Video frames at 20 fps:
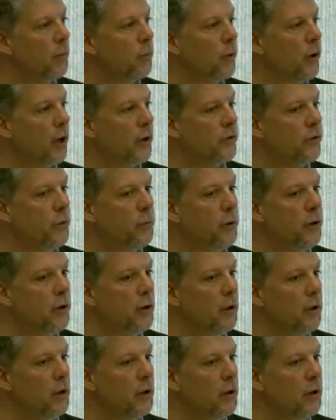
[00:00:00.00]

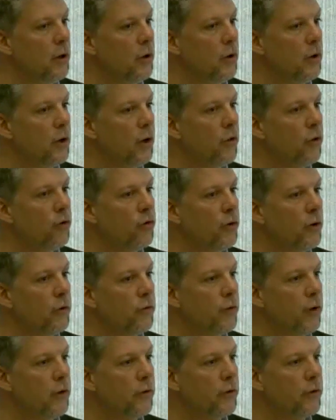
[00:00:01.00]
proximity, you know, another
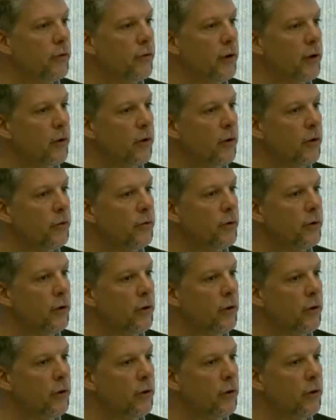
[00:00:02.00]
geofence is set closer,